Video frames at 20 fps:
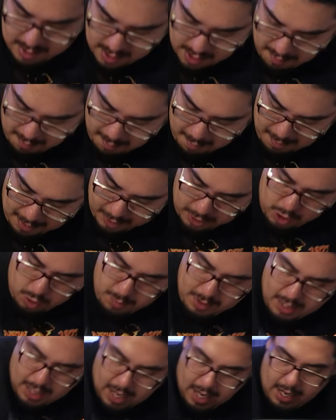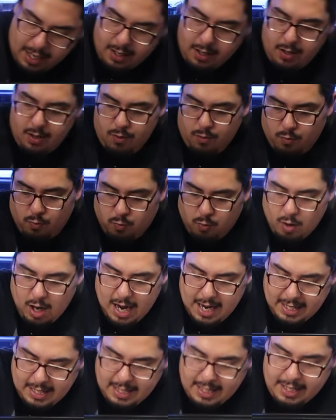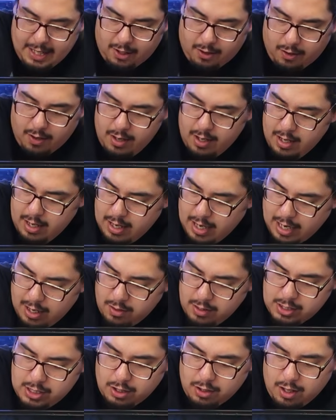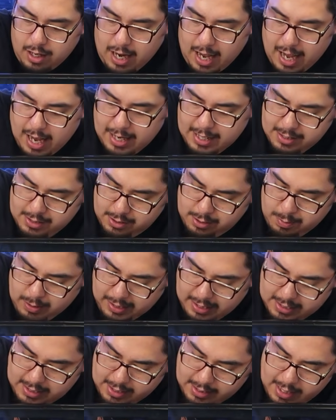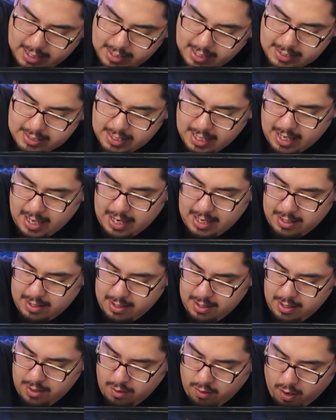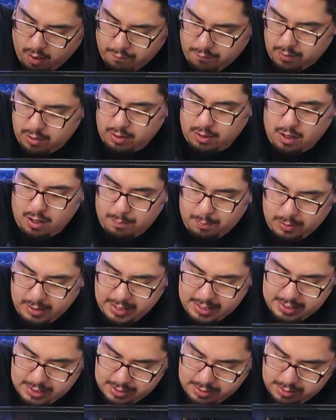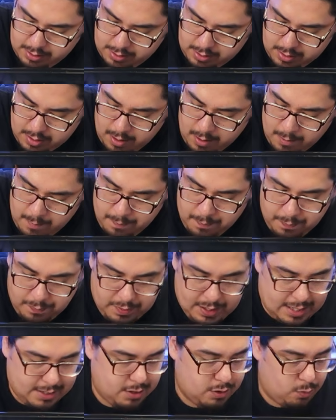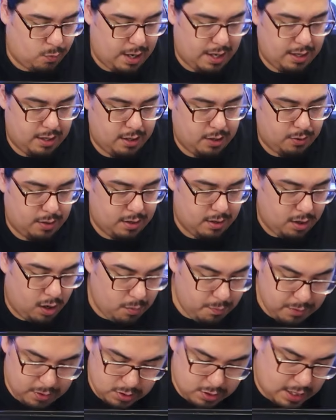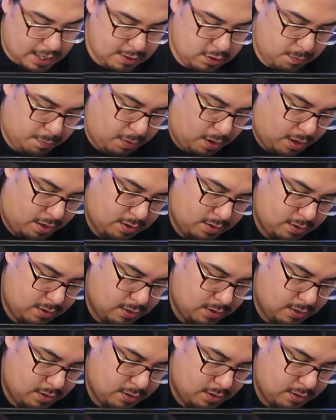and I'll put my human hide right here. I know that's a lot of hides, but like I said, they like to hide, often in a lot of places. That's the way to do it. Oh, there's isopod.